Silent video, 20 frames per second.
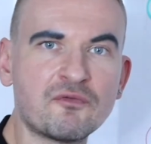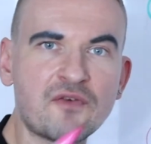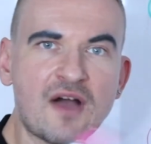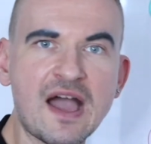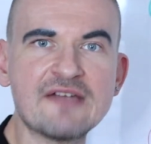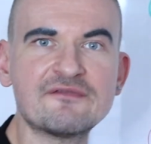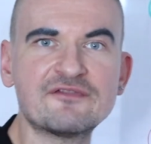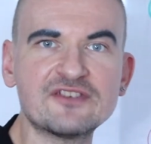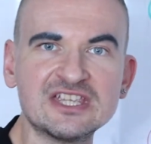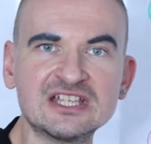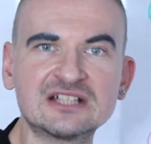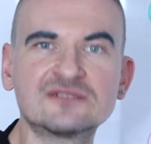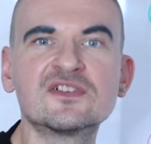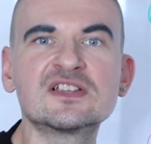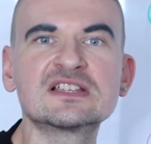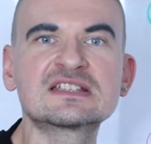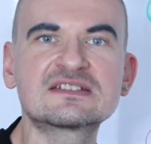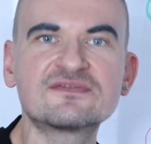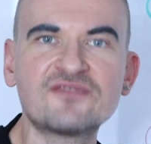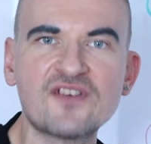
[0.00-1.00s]
five
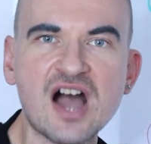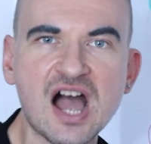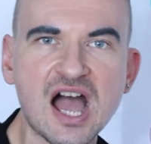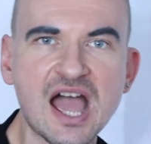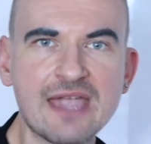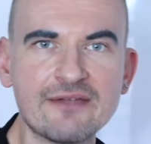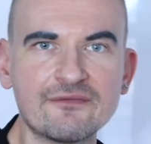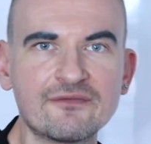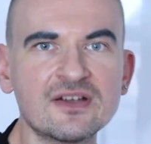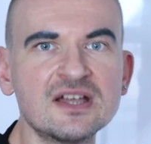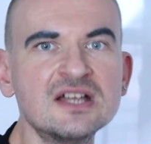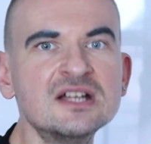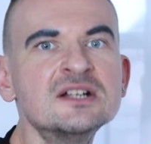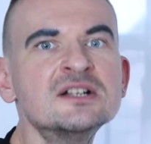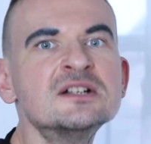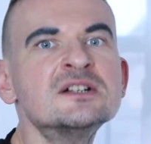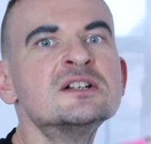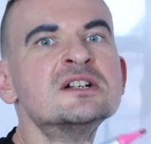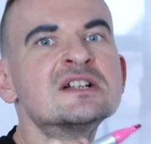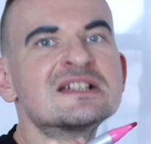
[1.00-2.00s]
equals five,
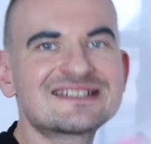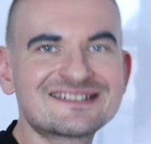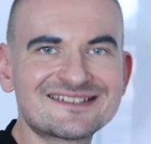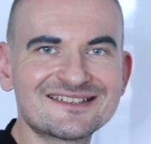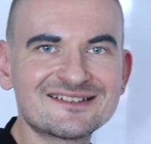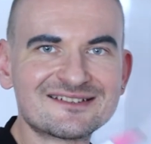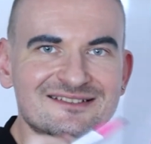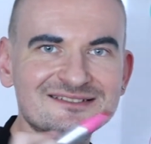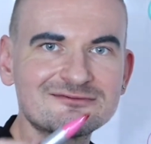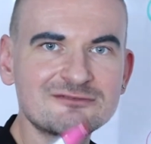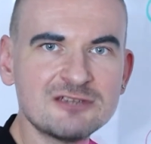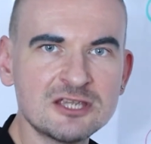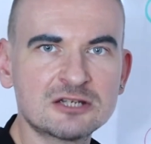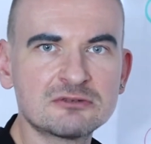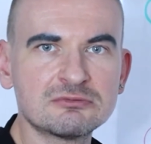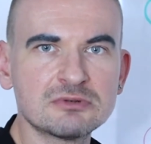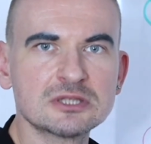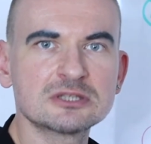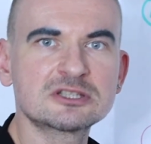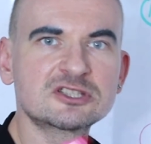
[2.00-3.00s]
six
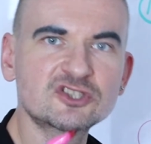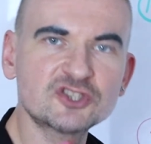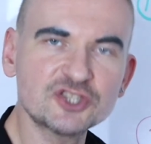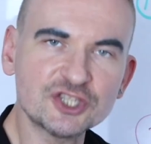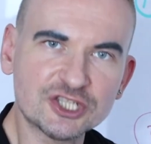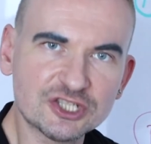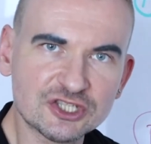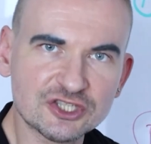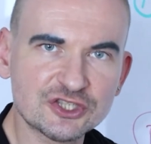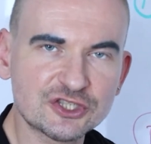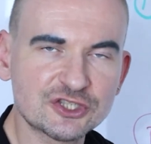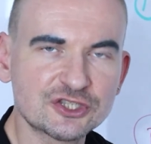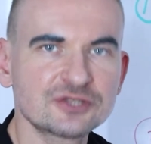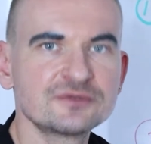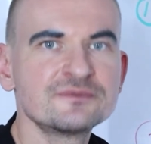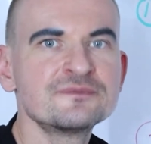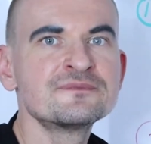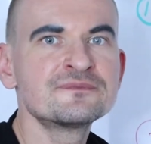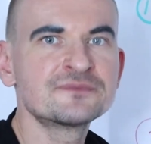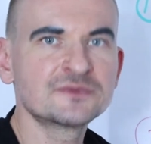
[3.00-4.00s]
equals six.
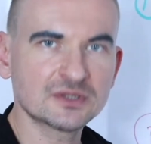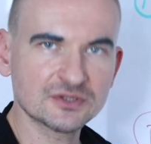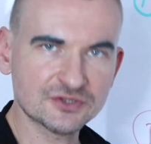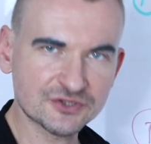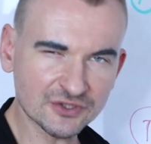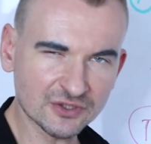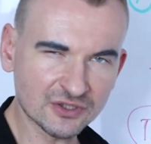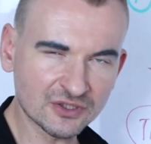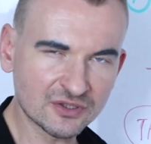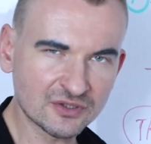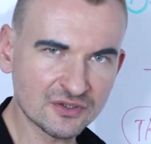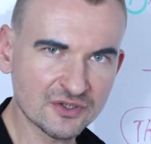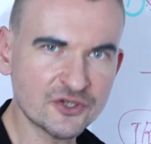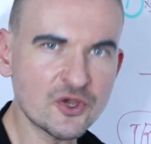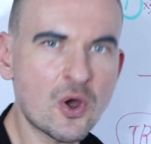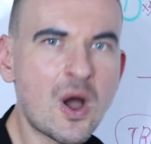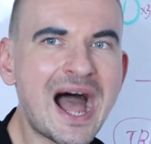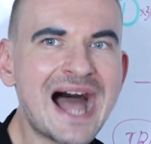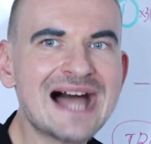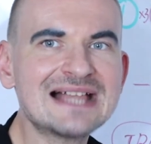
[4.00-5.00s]
So
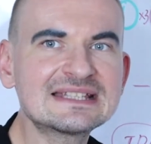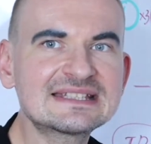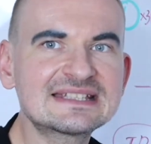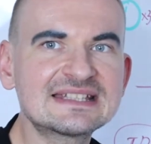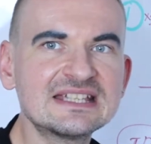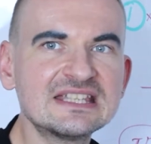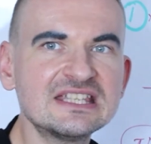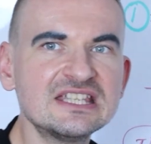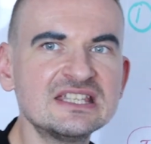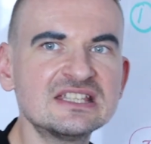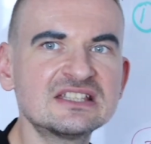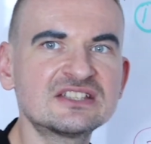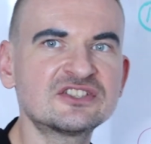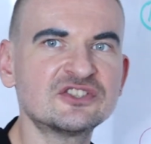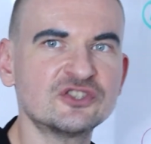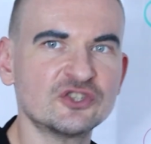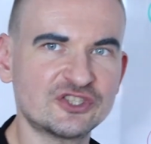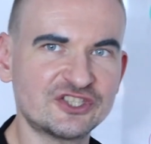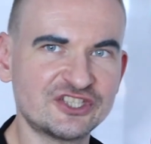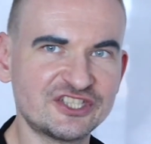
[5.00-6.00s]
your answer is
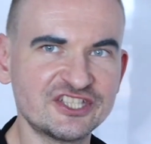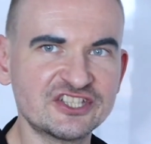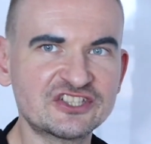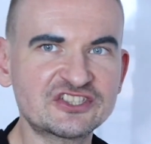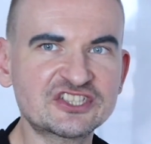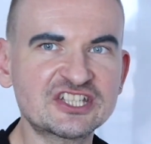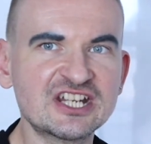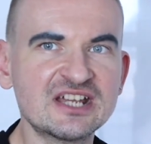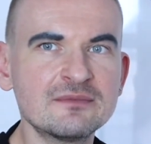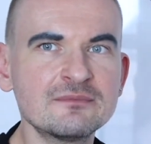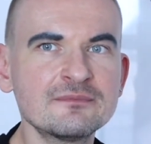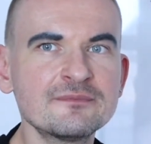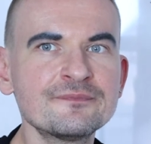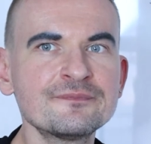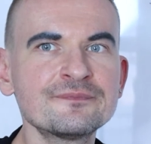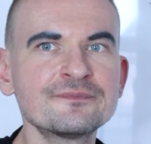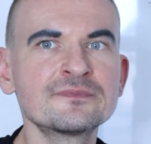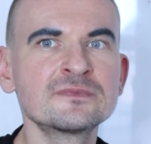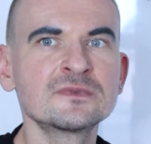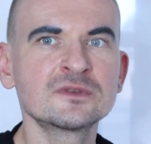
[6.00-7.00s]
your system
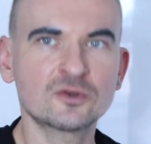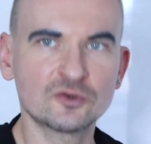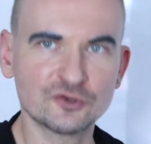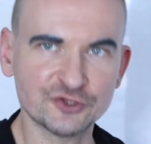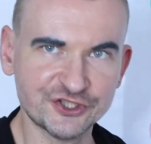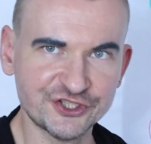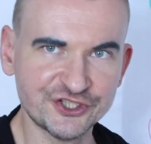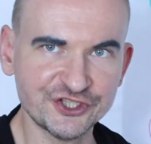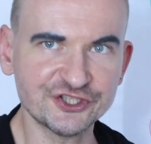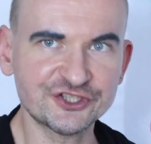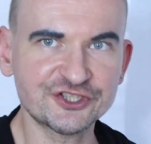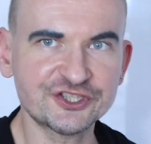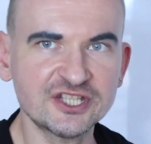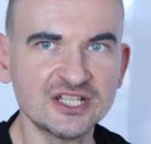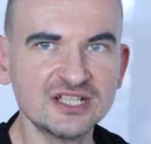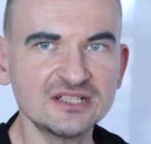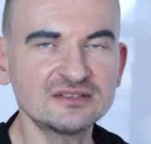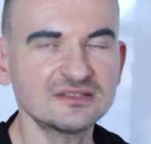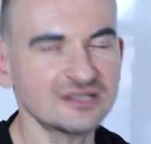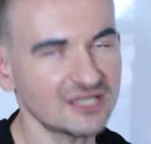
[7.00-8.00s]

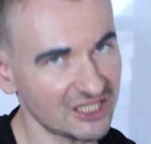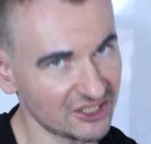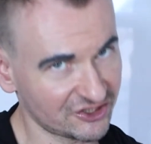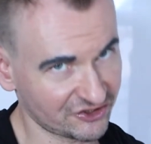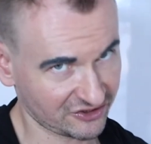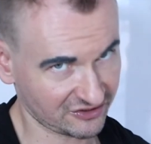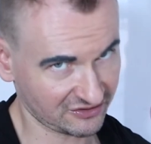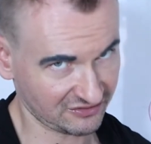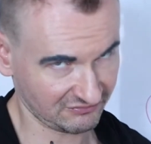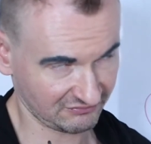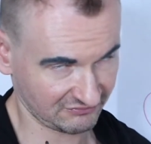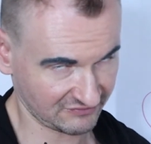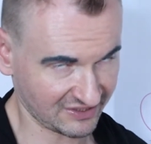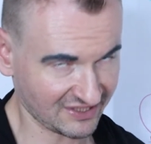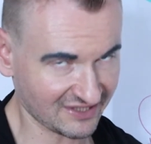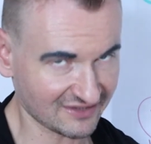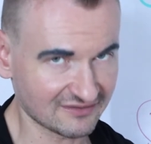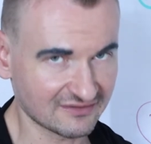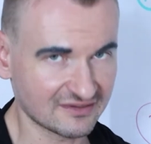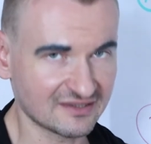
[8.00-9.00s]
consistent. It,
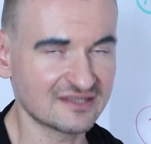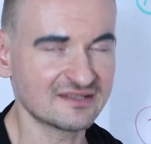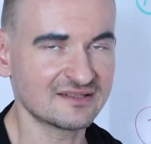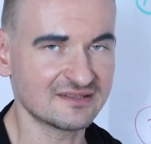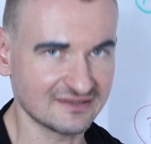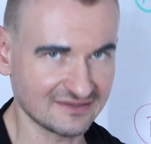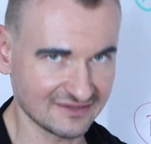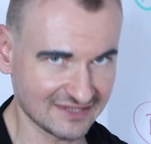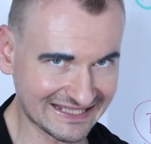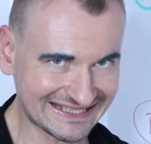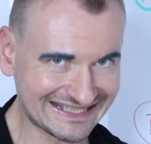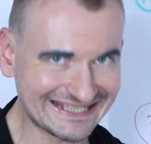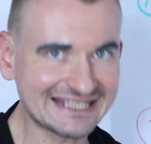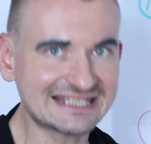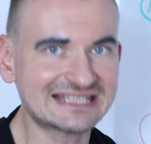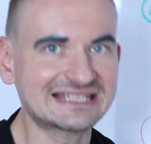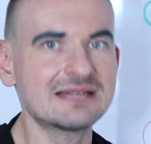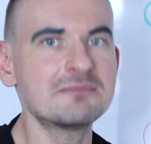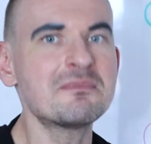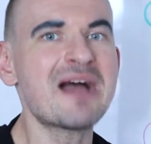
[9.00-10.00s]
the
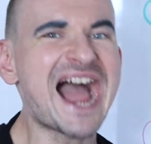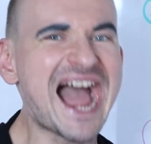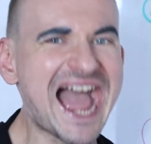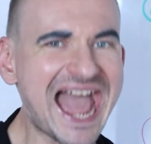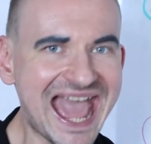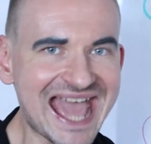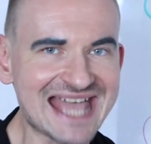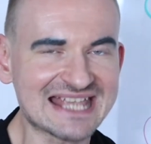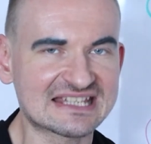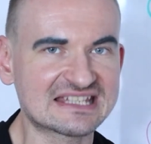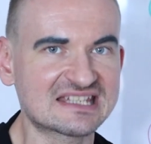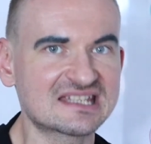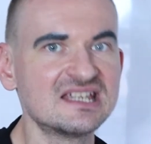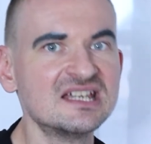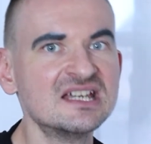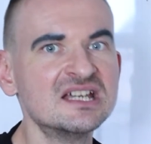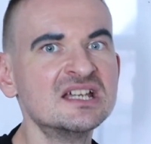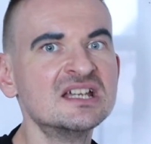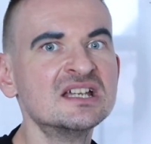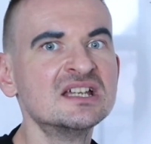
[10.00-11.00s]
system has
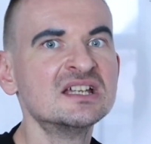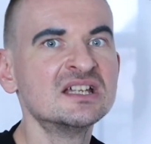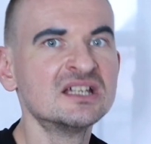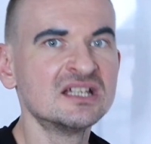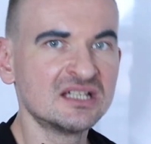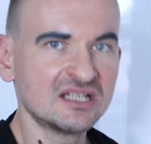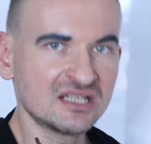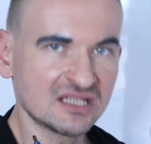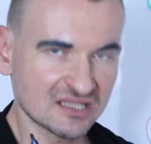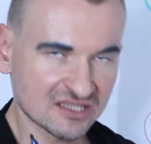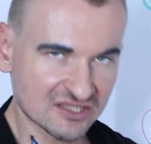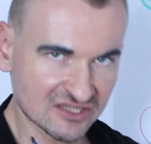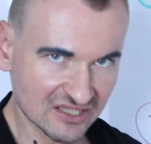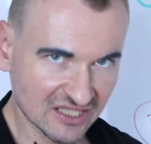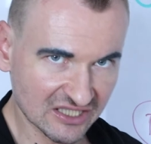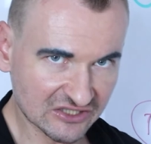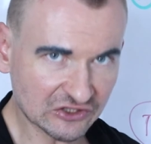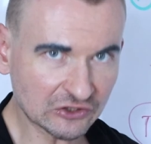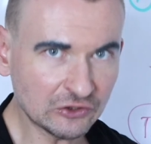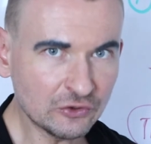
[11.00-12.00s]

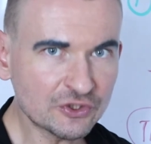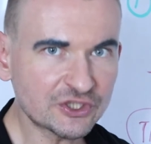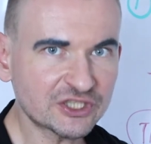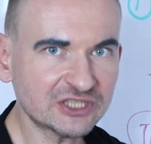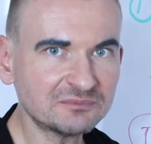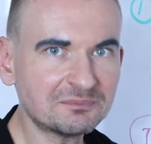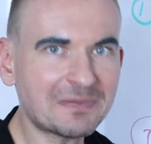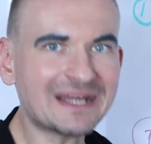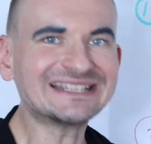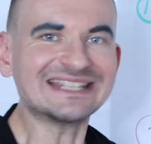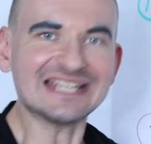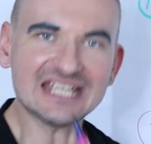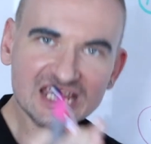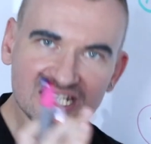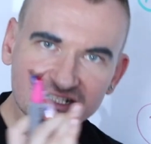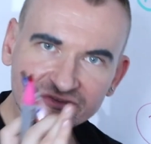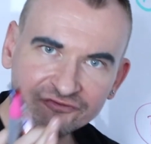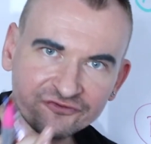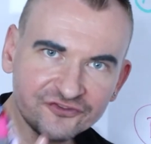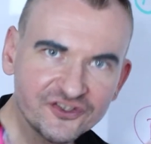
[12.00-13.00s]
a solution, but
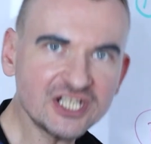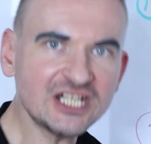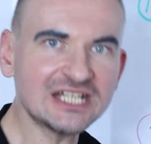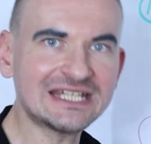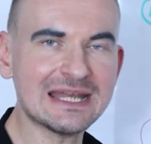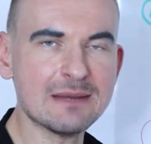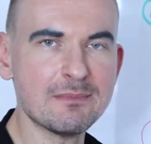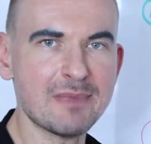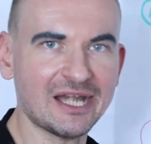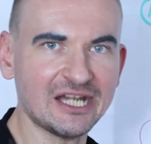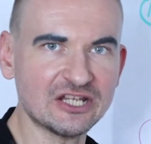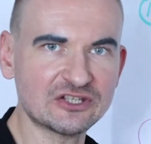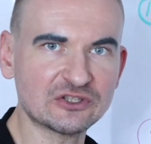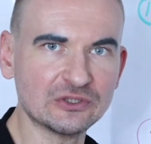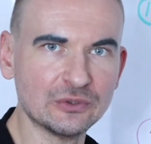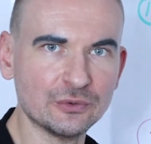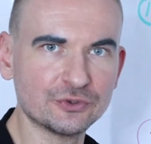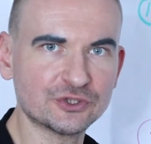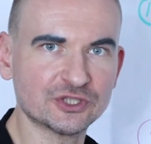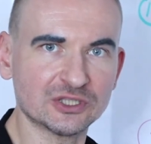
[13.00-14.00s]
infinitely many
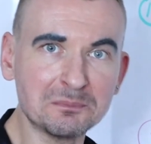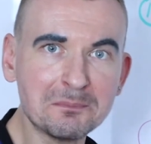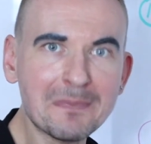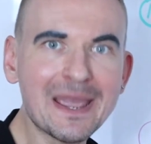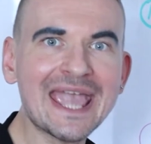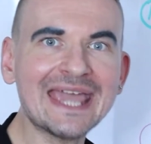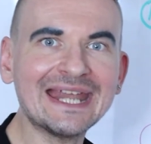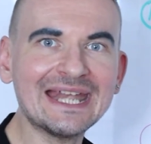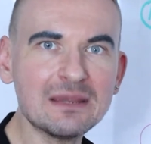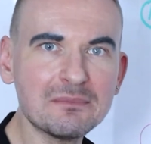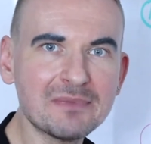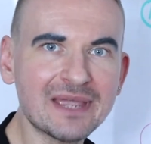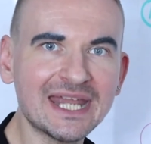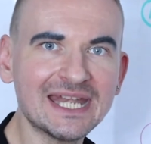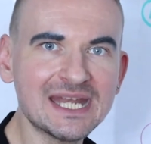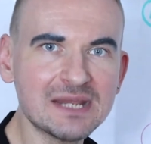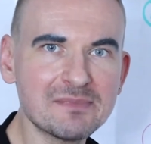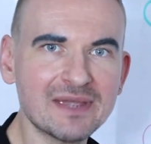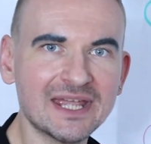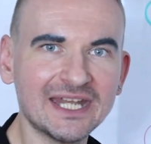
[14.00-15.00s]
solutions. Many,
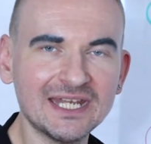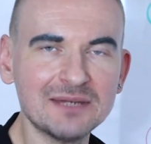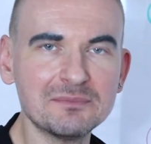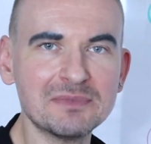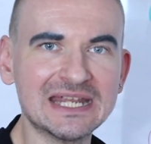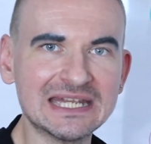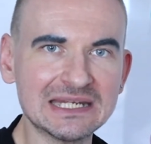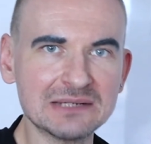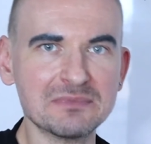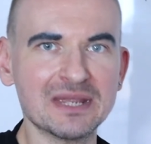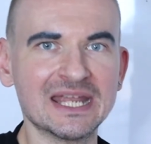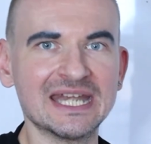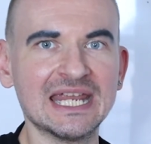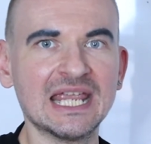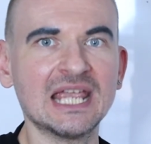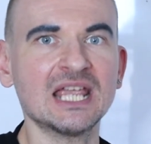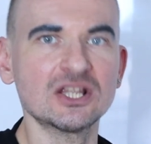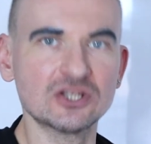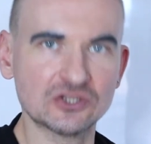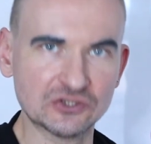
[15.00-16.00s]
many, many, many,
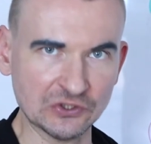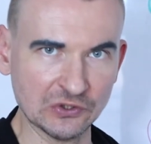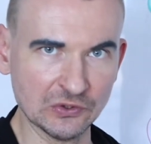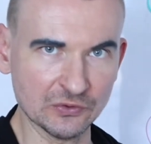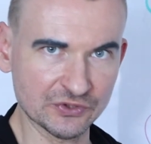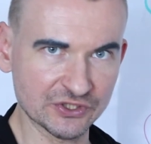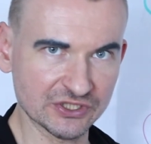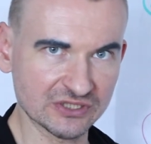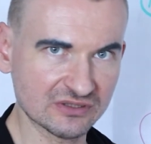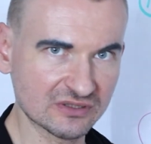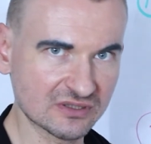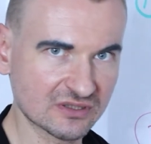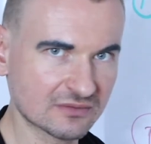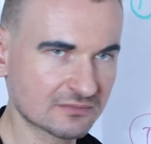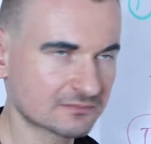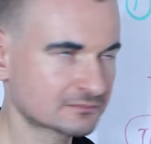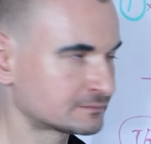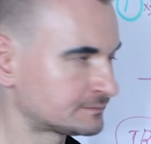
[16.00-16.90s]
many solutions.